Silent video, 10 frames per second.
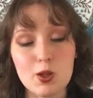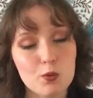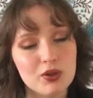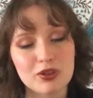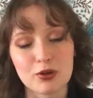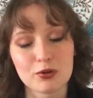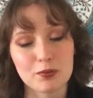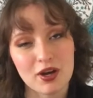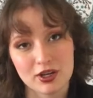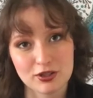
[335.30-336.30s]
with those
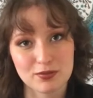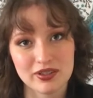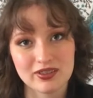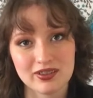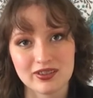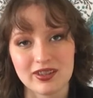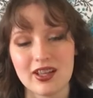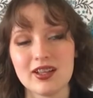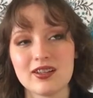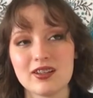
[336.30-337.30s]
punishments that